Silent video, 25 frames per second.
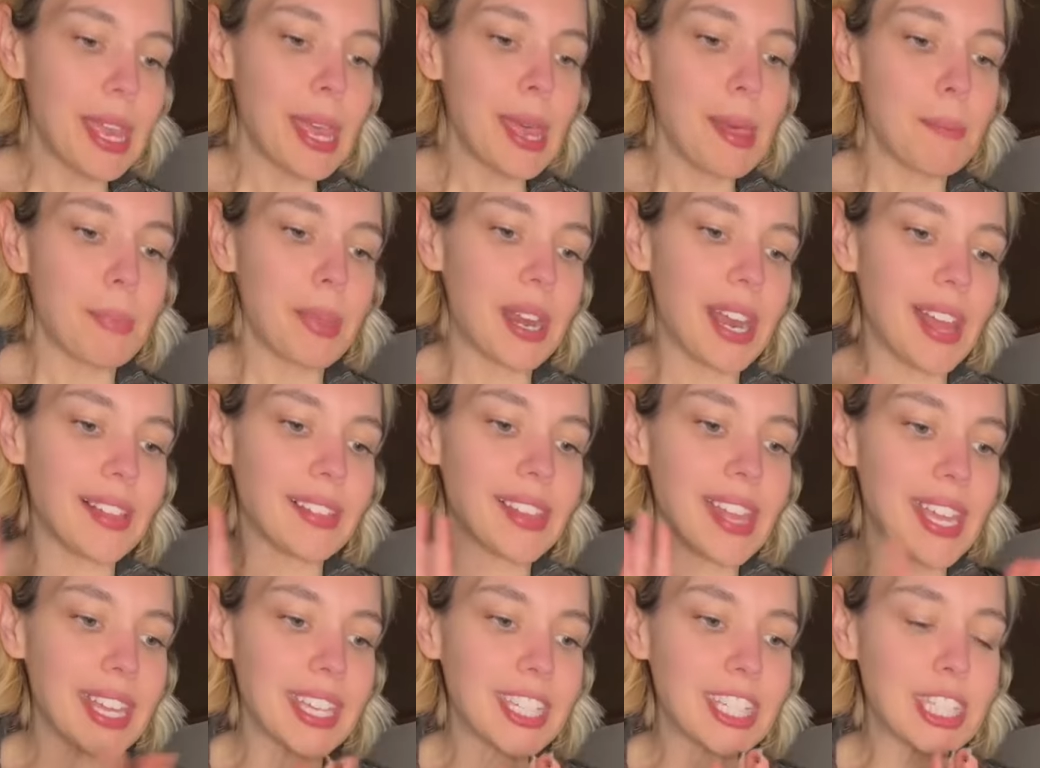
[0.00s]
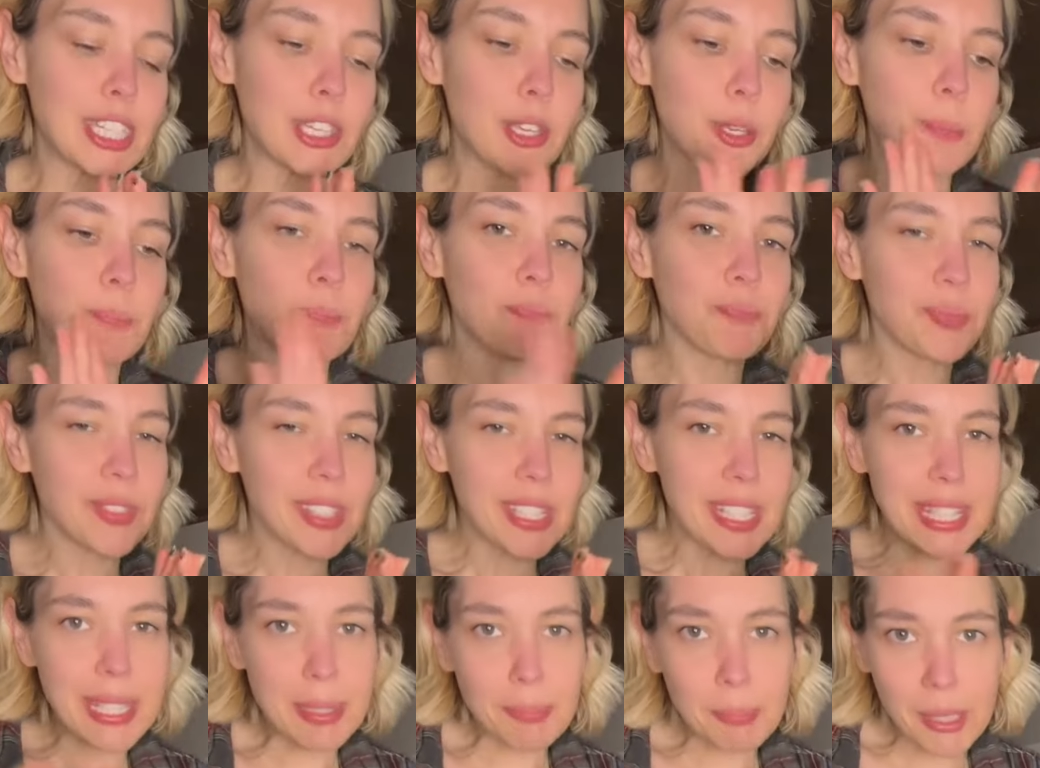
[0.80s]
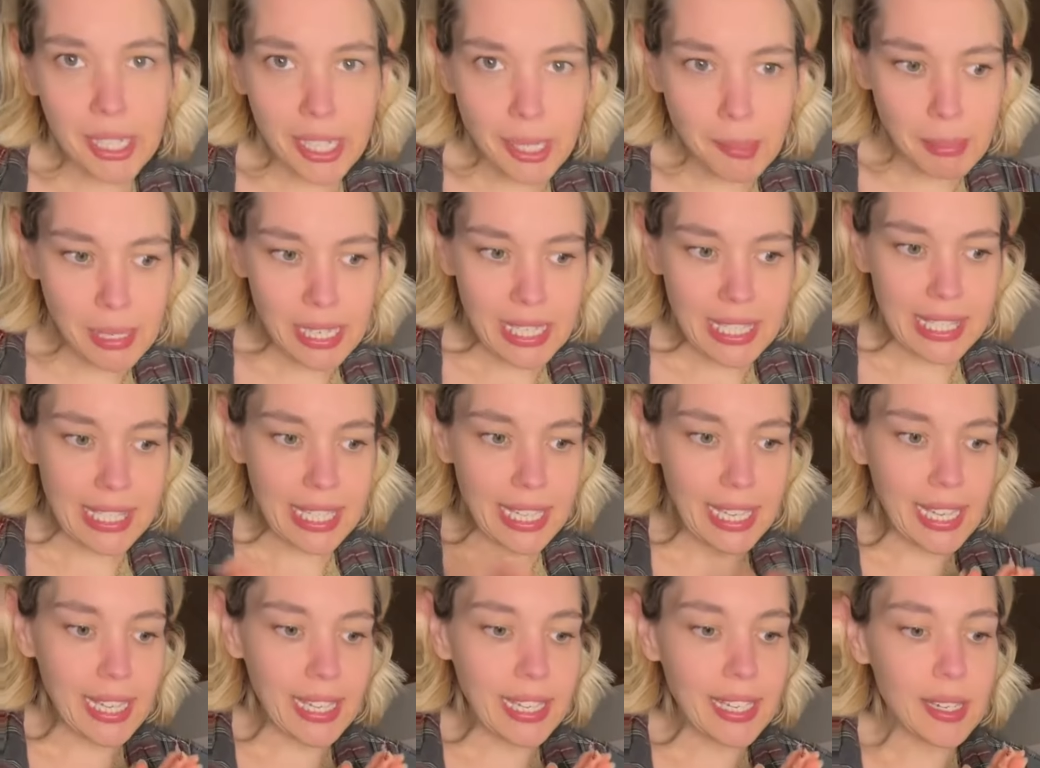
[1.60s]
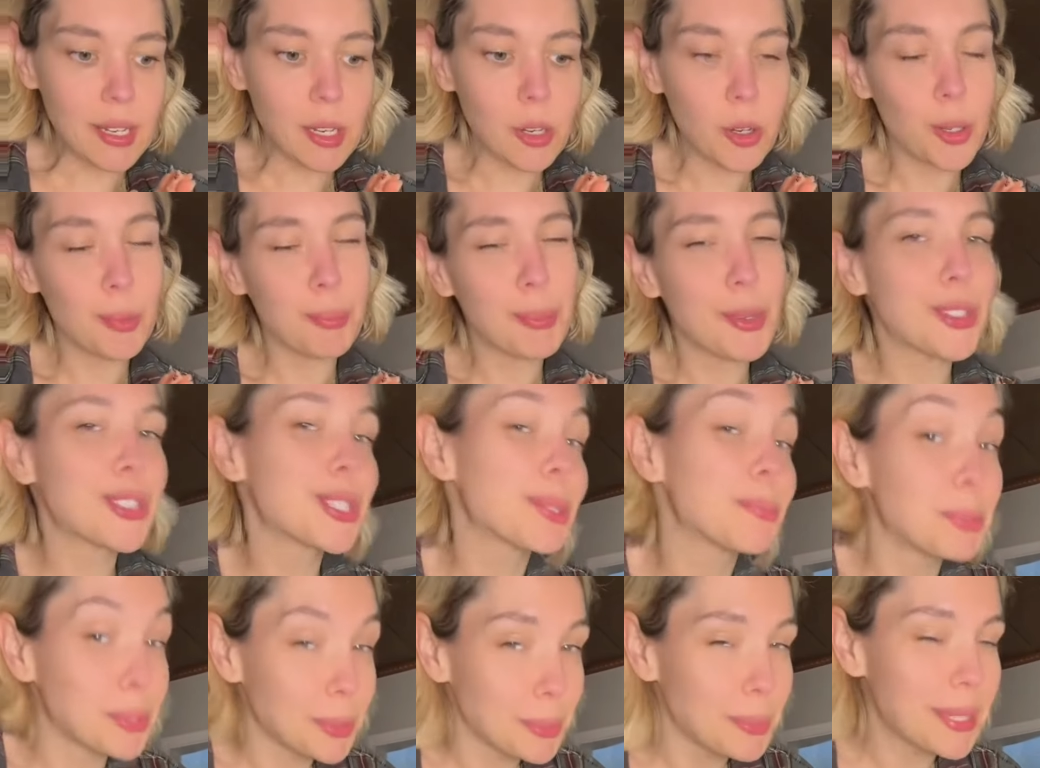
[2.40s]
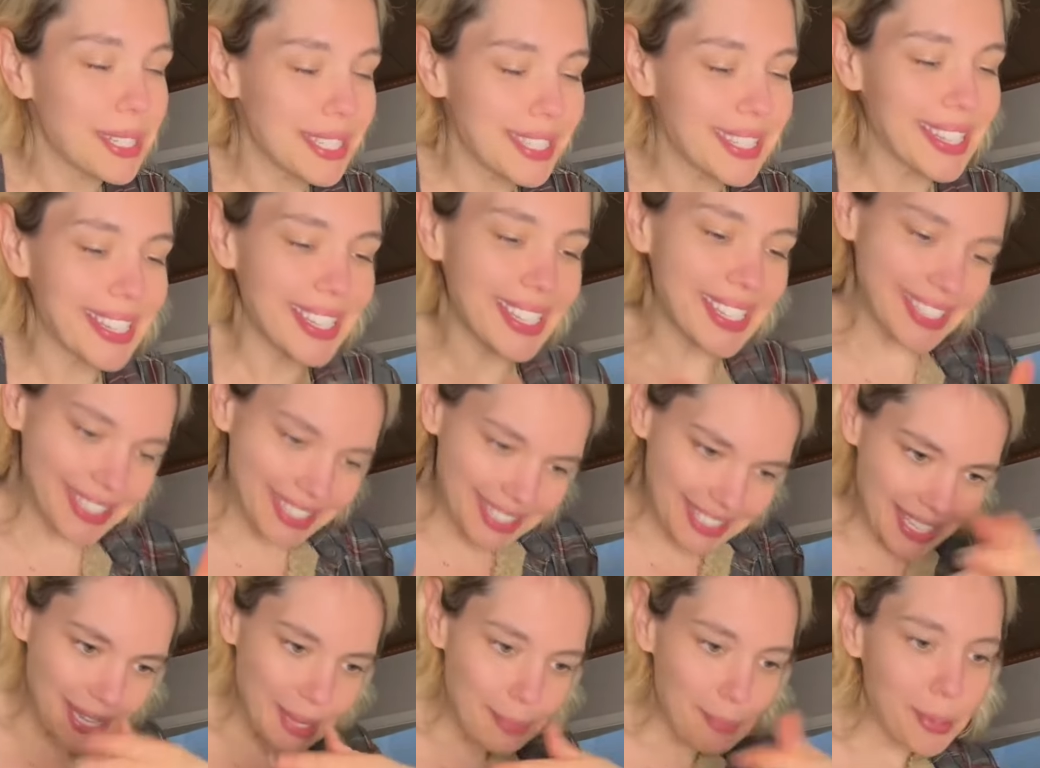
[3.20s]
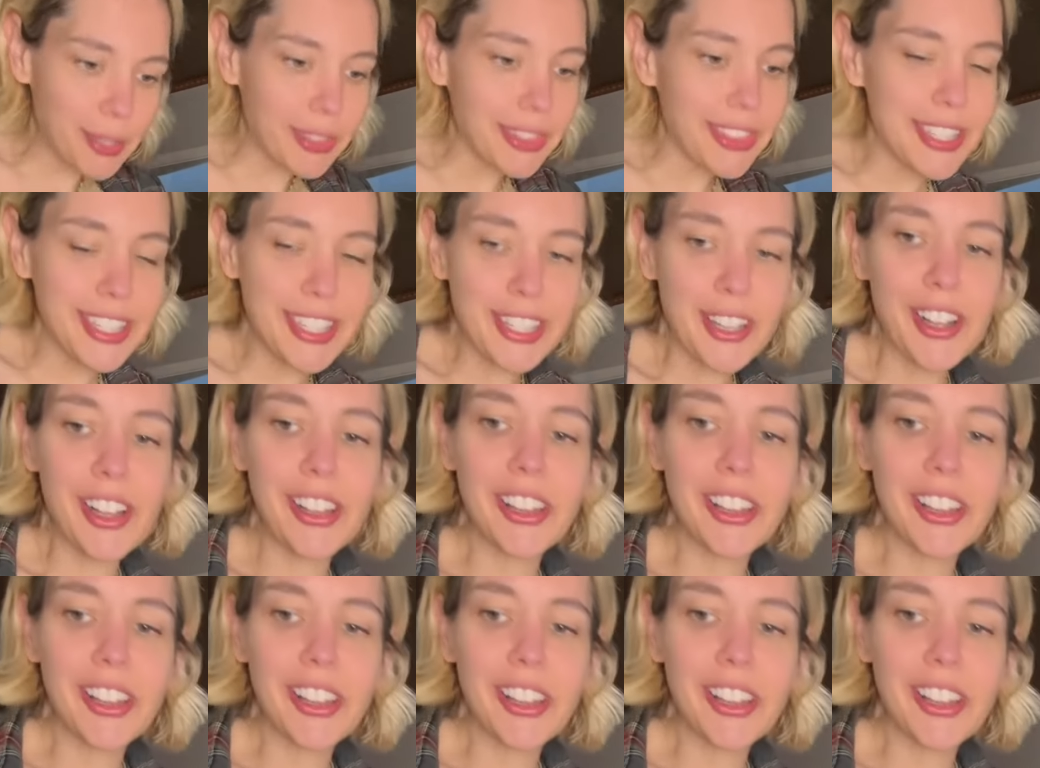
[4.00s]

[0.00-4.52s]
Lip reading: but I like to split a biscuit or multiple biscuits, put this all